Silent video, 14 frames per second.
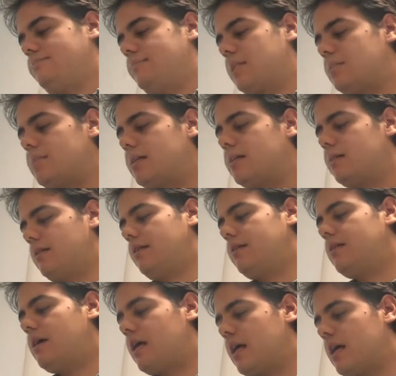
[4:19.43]
That means that
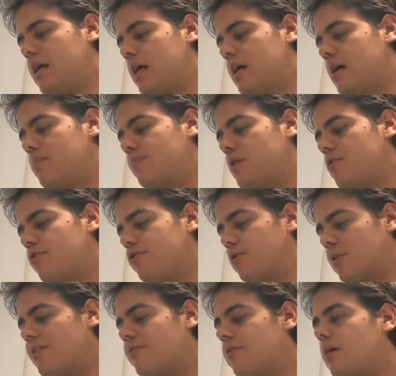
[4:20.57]
if you
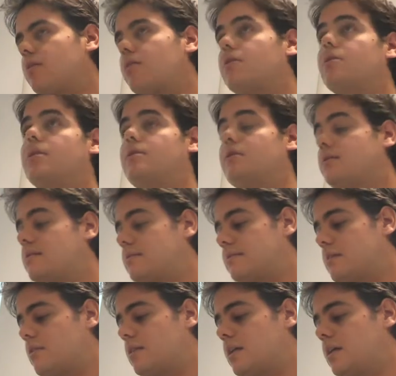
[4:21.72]
live longer, it's not
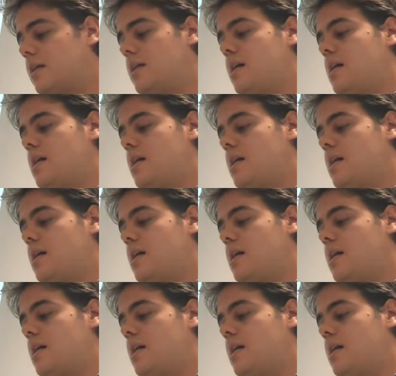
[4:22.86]
necessarily